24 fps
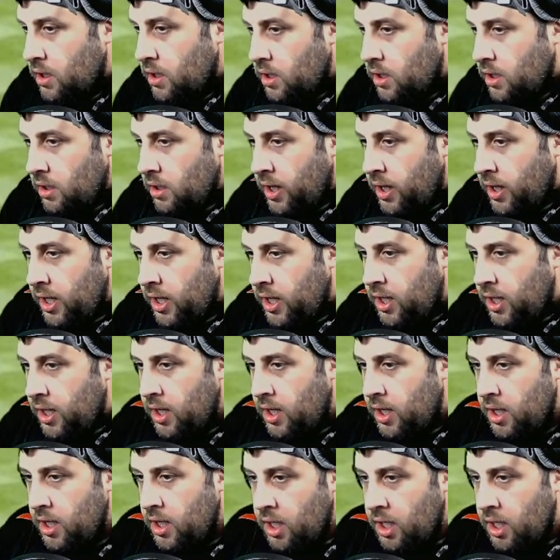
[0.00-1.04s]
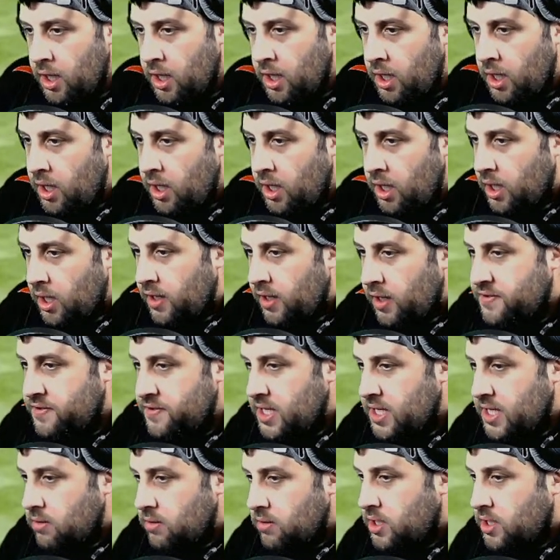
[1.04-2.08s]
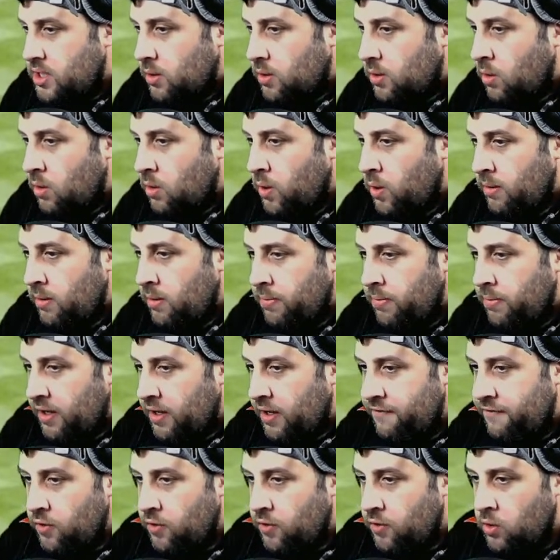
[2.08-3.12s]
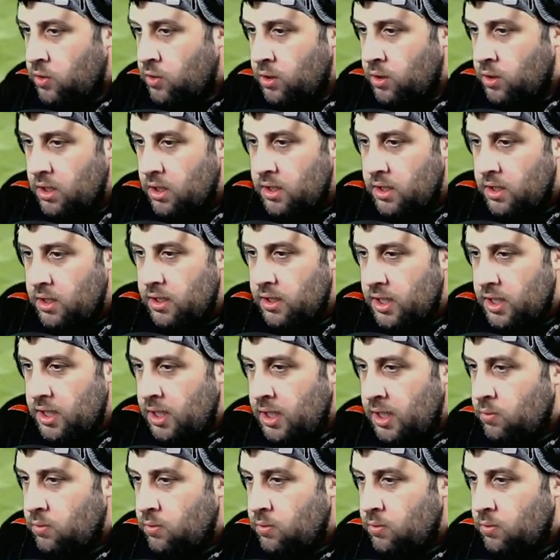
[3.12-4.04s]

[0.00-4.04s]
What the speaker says: If Celtic were winning by 4, it would